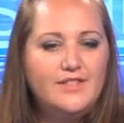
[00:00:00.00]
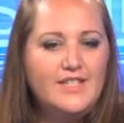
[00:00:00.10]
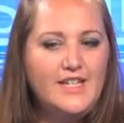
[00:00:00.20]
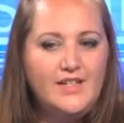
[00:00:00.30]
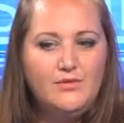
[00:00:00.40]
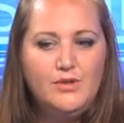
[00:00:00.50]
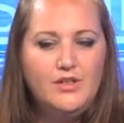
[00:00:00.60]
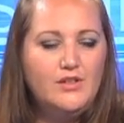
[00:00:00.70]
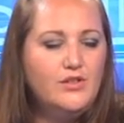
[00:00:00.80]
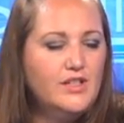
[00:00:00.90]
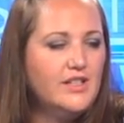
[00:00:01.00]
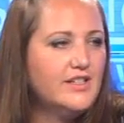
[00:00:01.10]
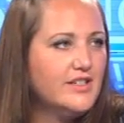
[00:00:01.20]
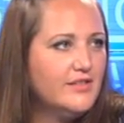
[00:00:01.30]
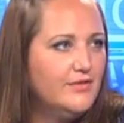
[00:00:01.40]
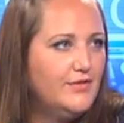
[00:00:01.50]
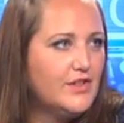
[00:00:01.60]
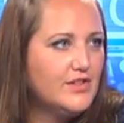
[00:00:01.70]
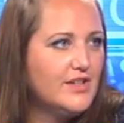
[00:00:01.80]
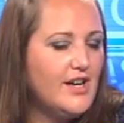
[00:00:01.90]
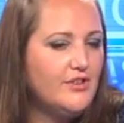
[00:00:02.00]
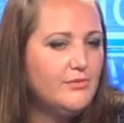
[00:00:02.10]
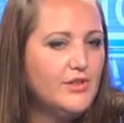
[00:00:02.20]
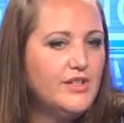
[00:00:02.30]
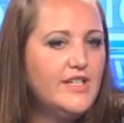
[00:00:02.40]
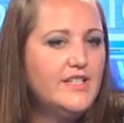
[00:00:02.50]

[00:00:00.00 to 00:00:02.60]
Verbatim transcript: seen when holding elected officials accountable